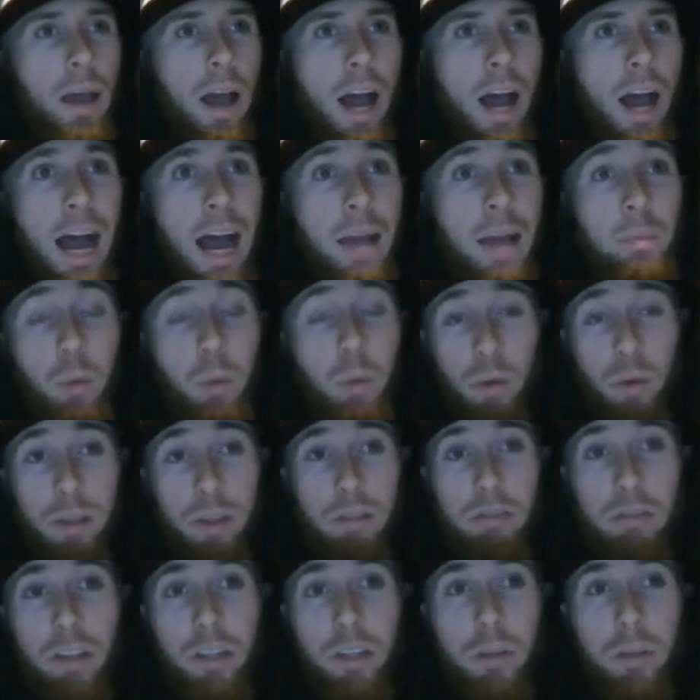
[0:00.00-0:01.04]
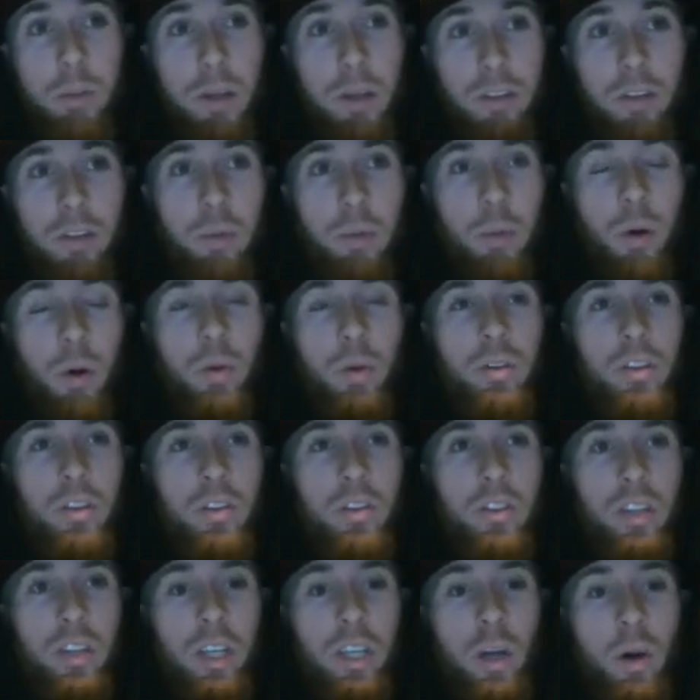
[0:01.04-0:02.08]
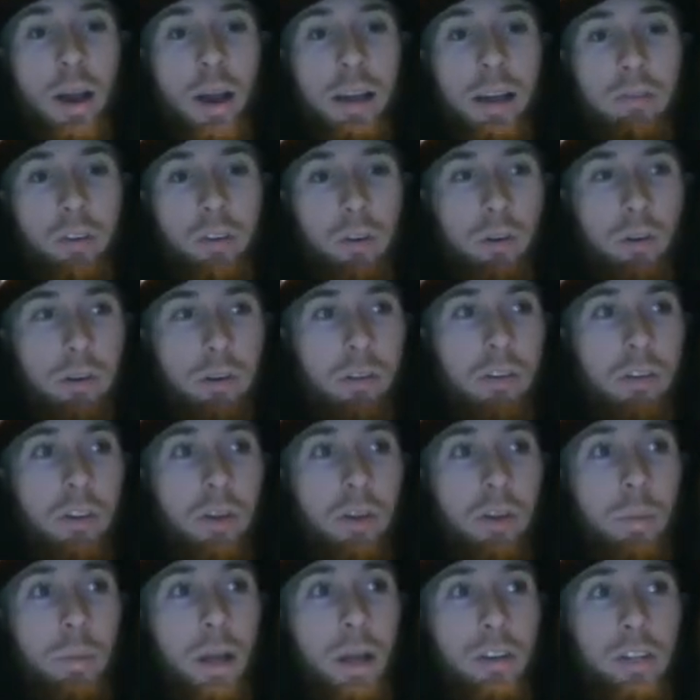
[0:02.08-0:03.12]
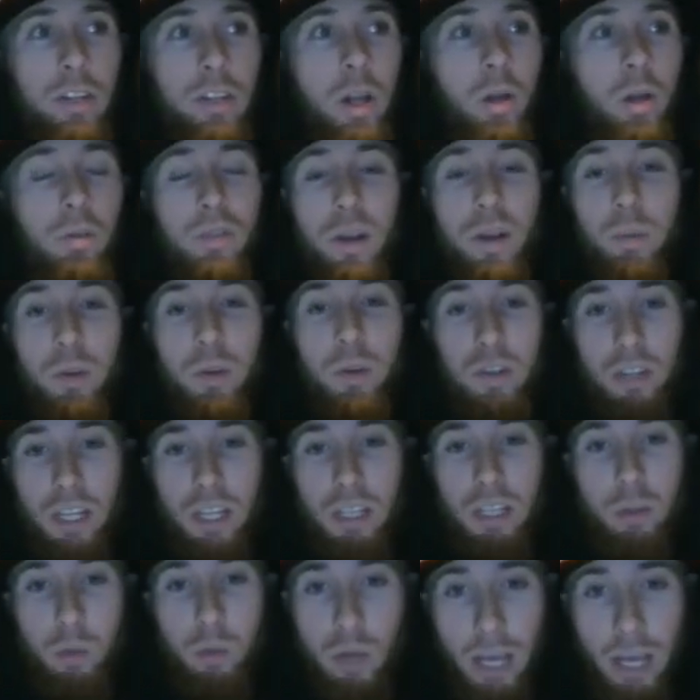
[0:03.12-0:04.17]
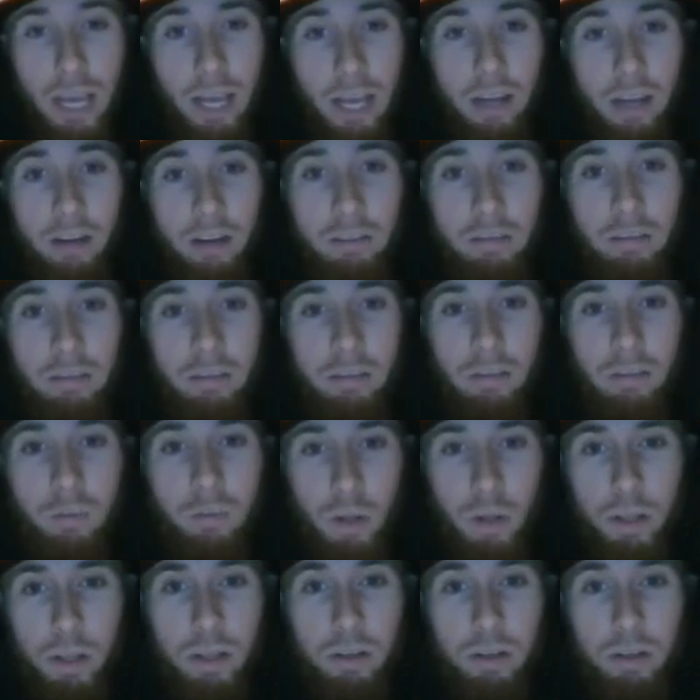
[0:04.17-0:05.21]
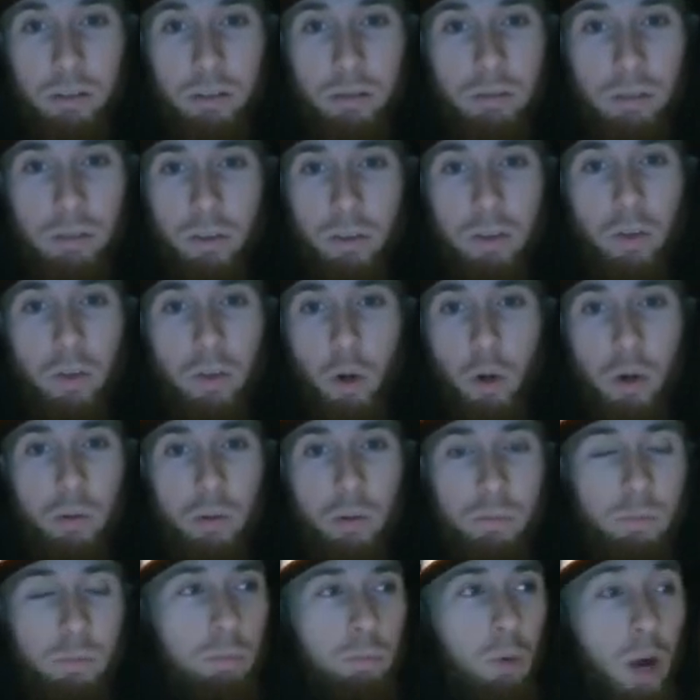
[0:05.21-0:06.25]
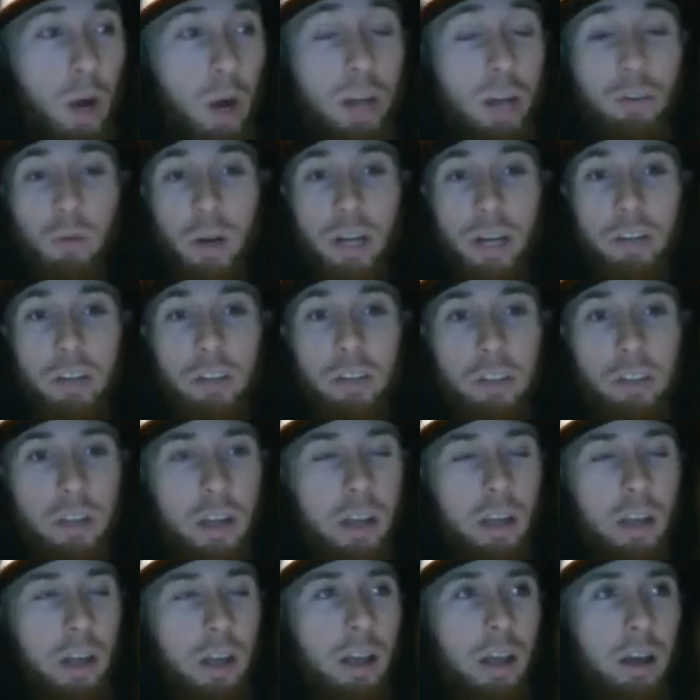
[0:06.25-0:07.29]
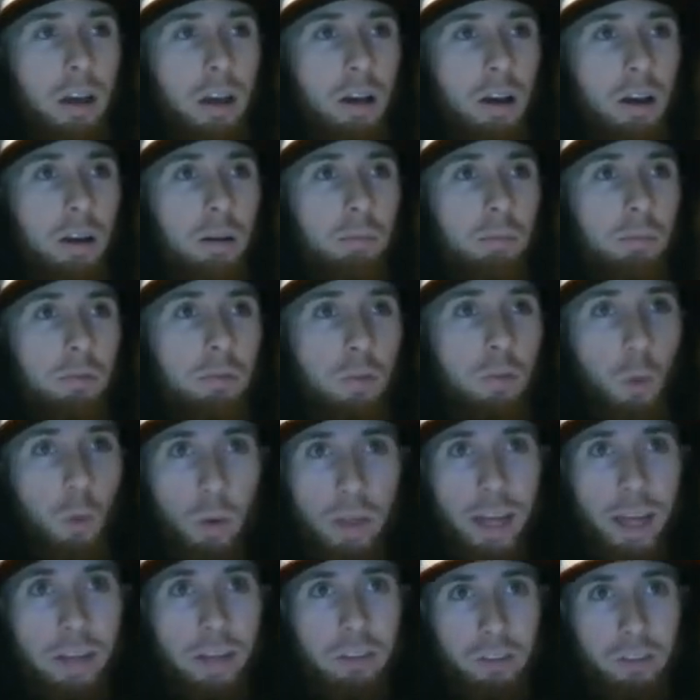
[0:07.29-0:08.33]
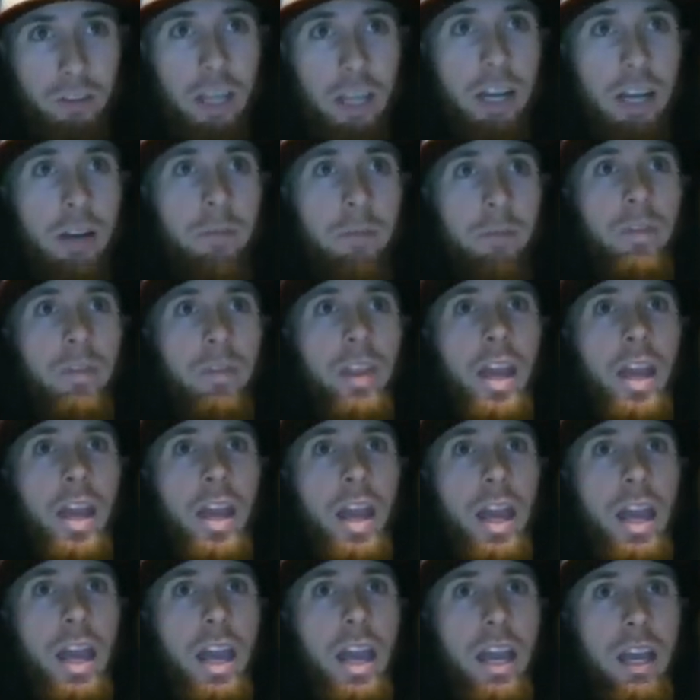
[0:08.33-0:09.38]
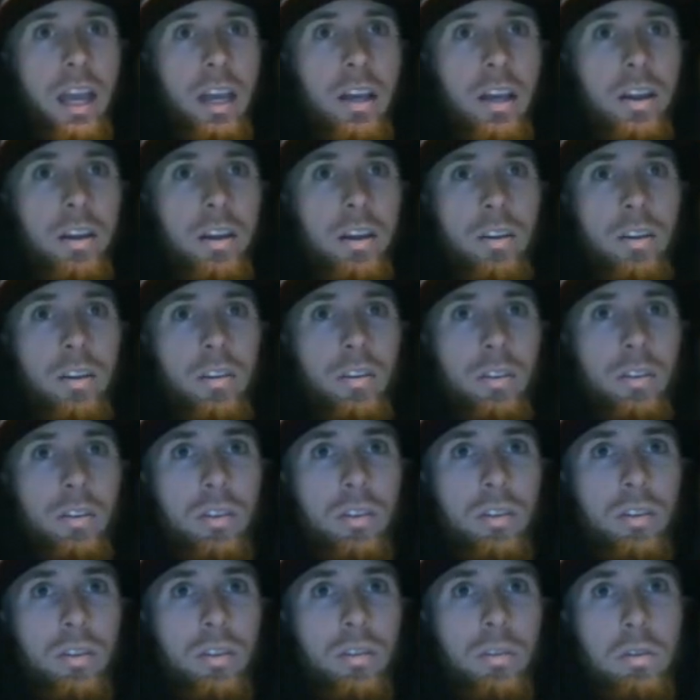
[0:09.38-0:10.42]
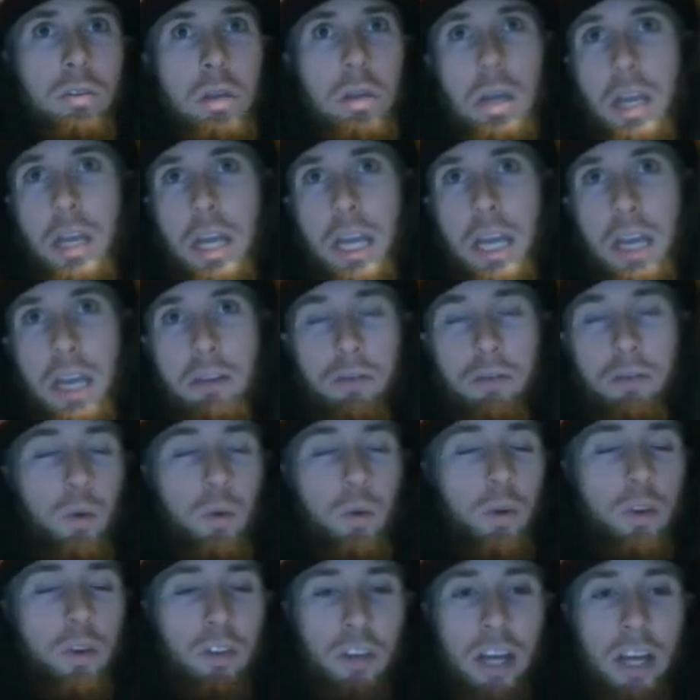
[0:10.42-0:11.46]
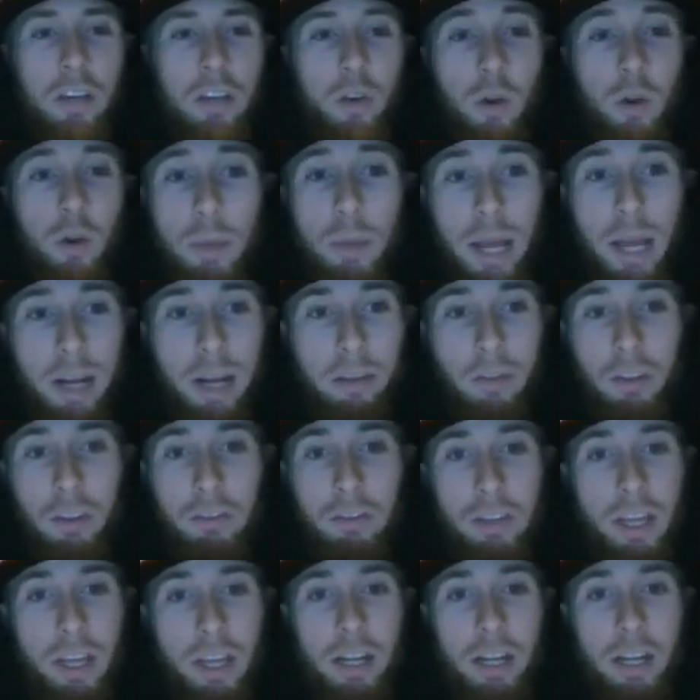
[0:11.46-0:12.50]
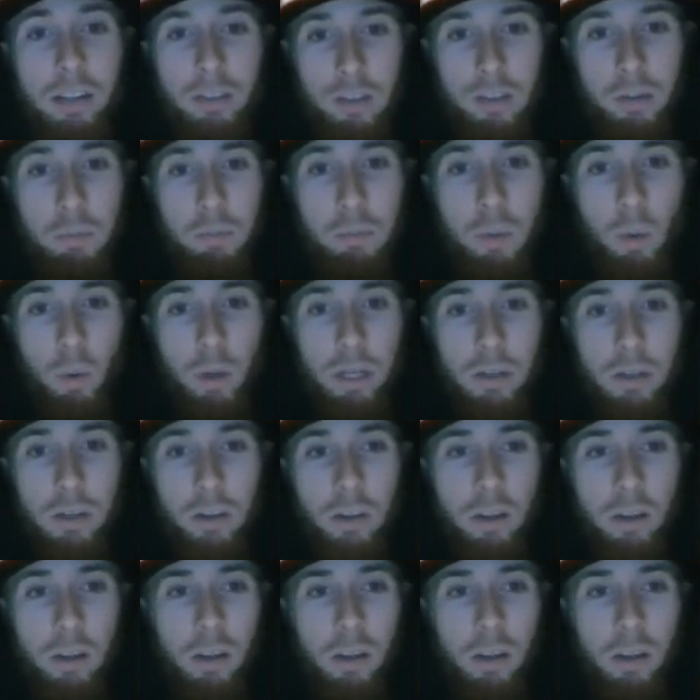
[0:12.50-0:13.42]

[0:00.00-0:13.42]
I believe that the best approach is to go after the best Hall of Famers that you can within your price range. For that set. And if you decide to abandon the set at some point,